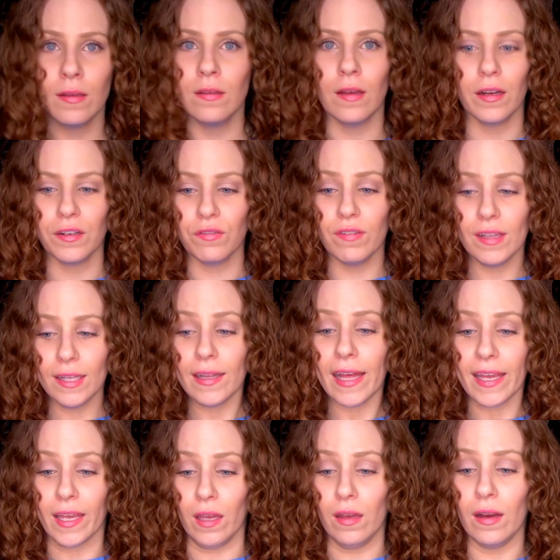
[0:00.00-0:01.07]
just really
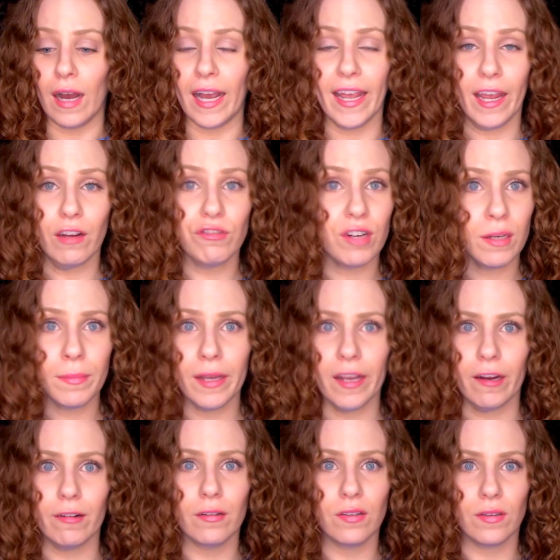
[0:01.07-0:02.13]
like it. I air dried my
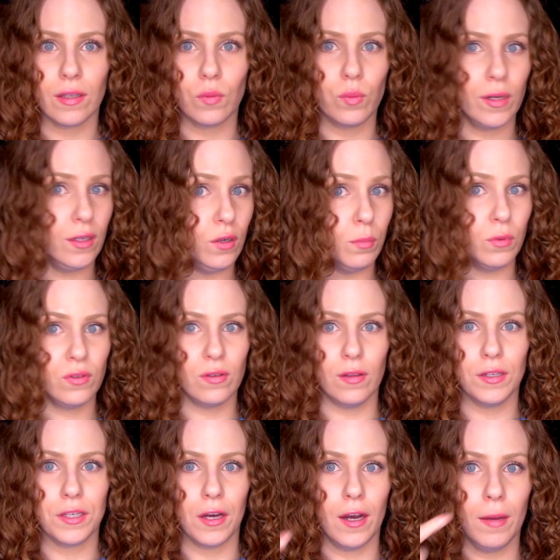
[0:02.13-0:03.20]
hair because that's what I do most of the
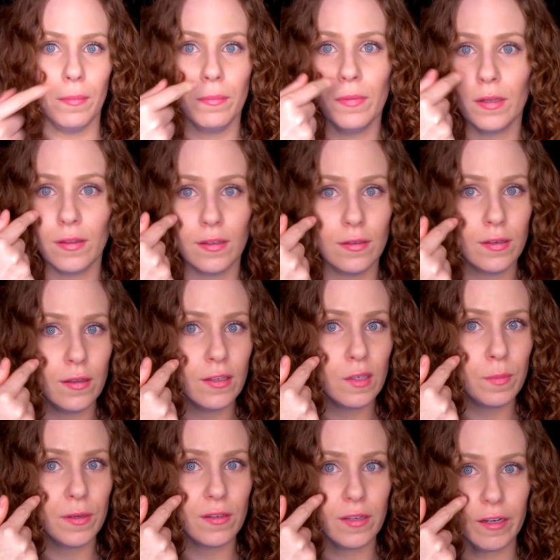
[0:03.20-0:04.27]
time. Do you see this
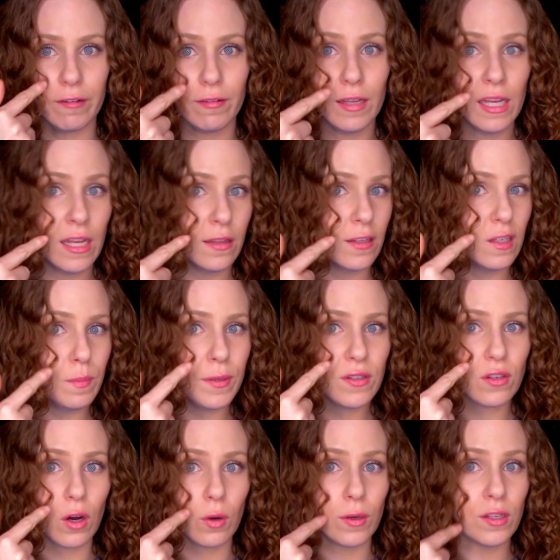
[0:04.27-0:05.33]
piece here? This piece
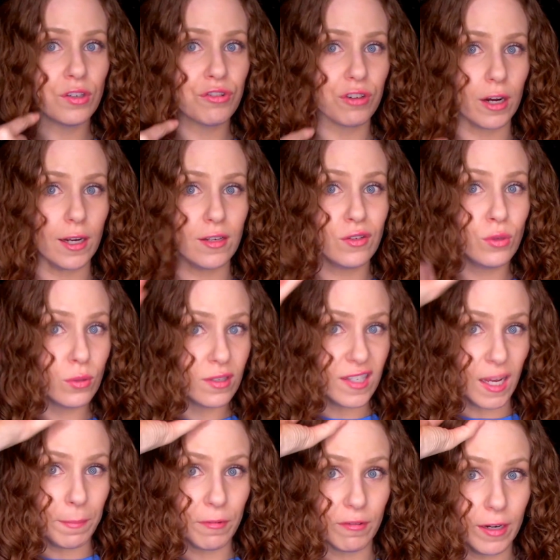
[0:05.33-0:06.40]
always tries to
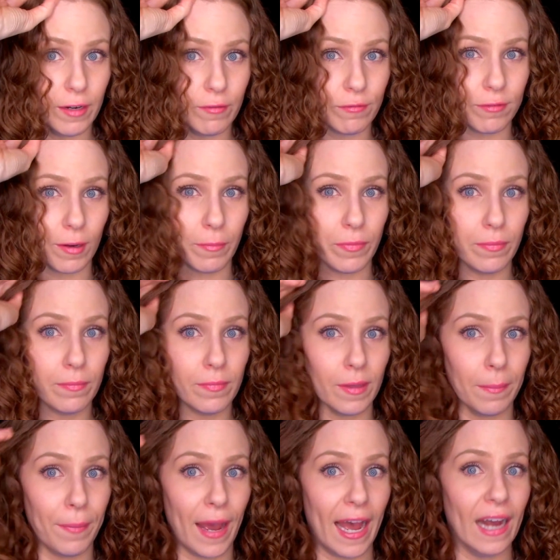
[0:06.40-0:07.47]
separate from the
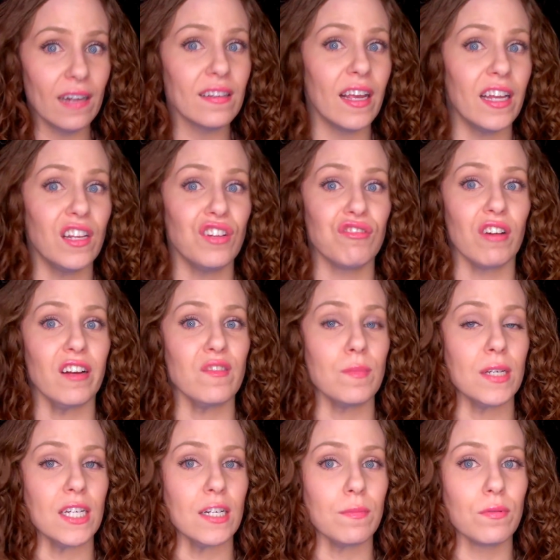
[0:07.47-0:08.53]
pack, and it drives
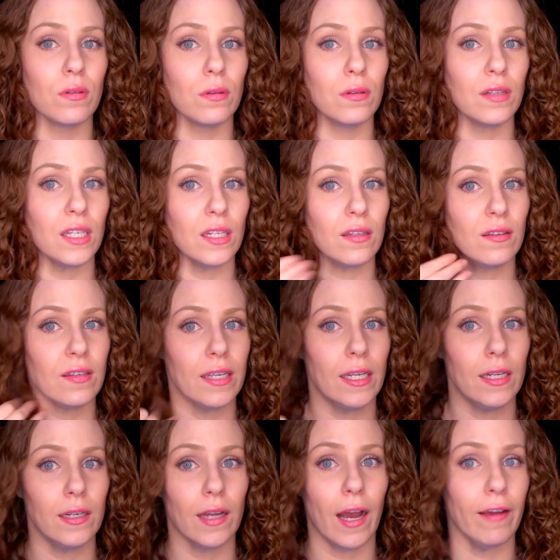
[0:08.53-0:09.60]
me absolutely
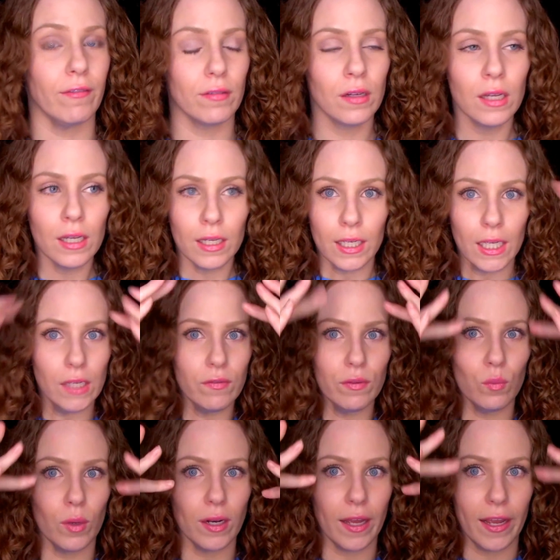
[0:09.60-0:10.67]
insane. Even
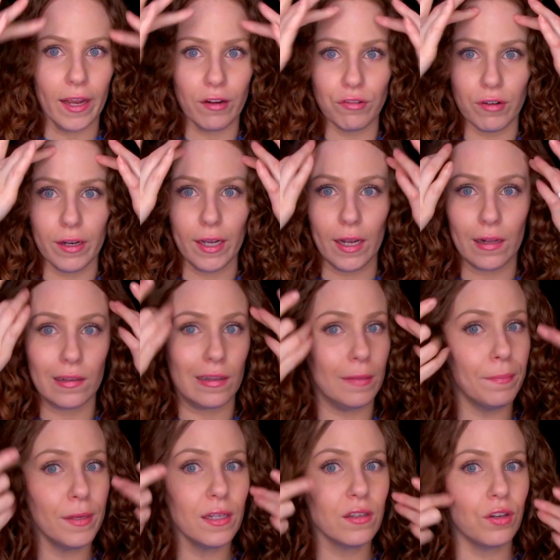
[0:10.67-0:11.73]
when I air dry, I
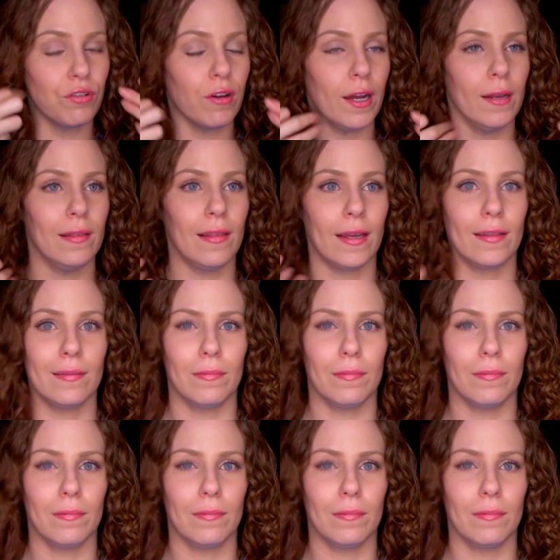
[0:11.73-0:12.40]
clip it to try to like